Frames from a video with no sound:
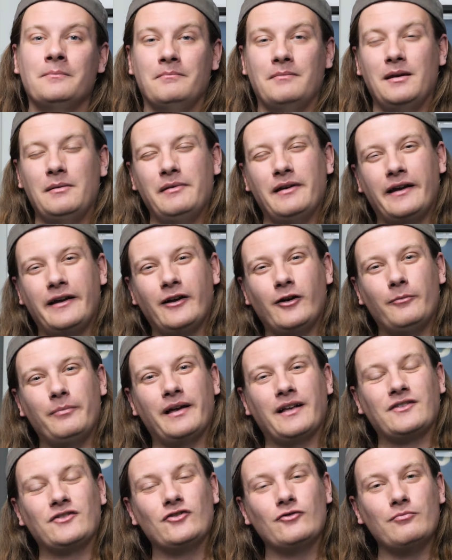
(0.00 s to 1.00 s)
maybe I held
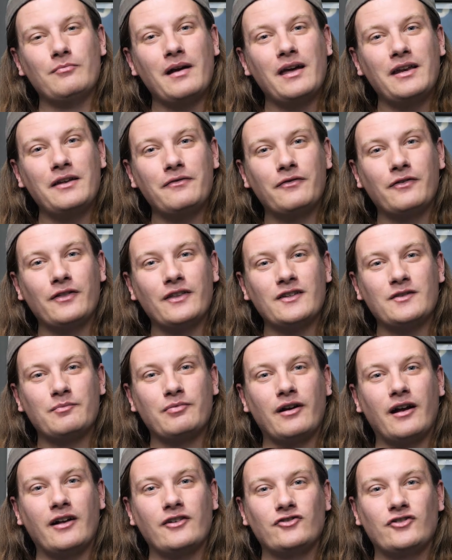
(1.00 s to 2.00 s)
back too many for this
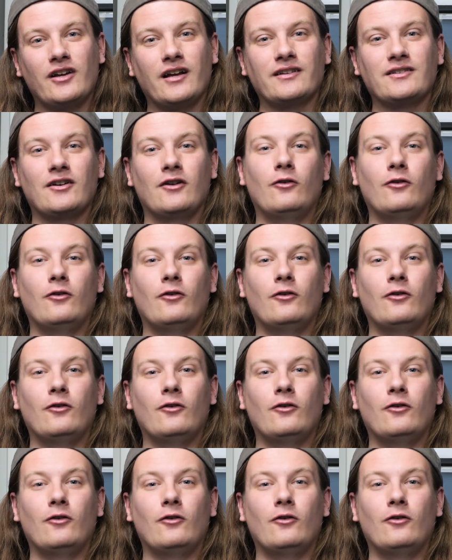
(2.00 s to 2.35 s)
project,